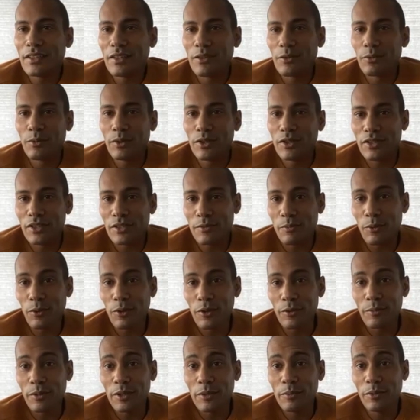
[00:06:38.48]
the richest
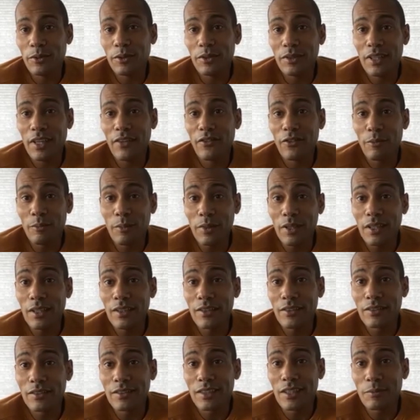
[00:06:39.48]
poor people you ever
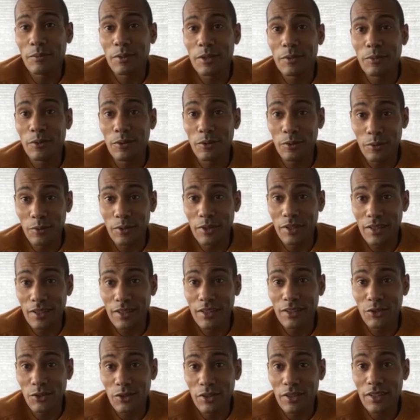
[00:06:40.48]
meet is like people who work
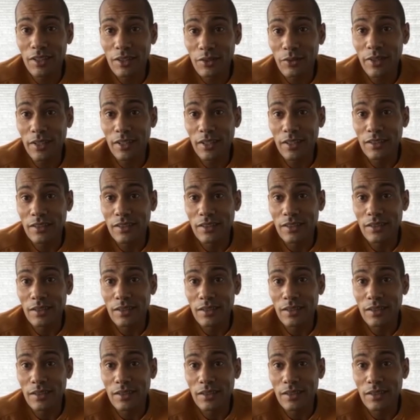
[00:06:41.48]
on drilling rigs.